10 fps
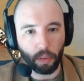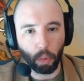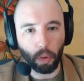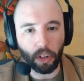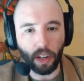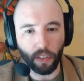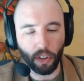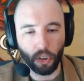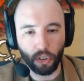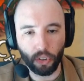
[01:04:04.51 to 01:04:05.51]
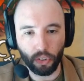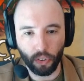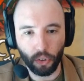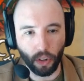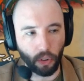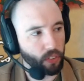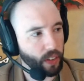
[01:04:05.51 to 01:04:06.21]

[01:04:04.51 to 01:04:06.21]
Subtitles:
We're working on the hoodoos of who goes